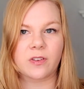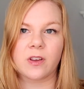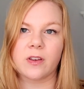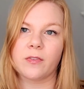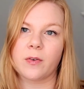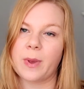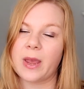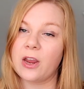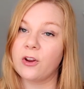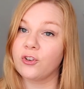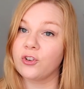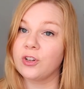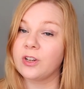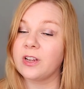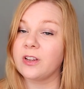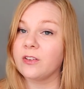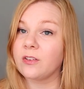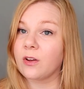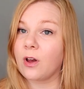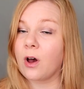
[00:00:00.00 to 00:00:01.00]
If a patient
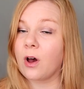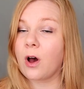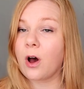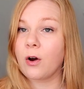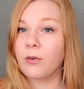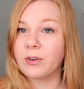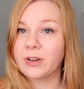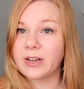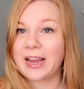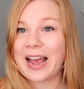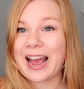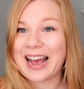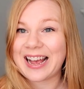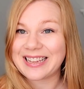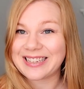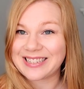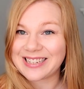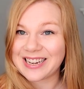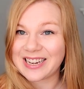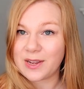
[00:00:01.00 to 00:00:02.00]
is already
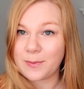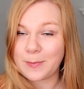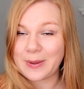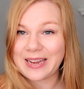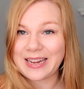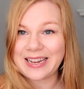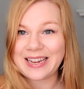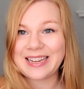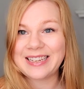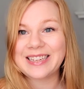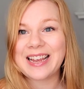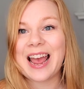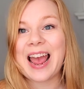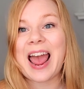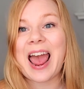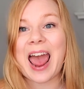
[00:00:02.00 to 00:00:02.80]
has diabetes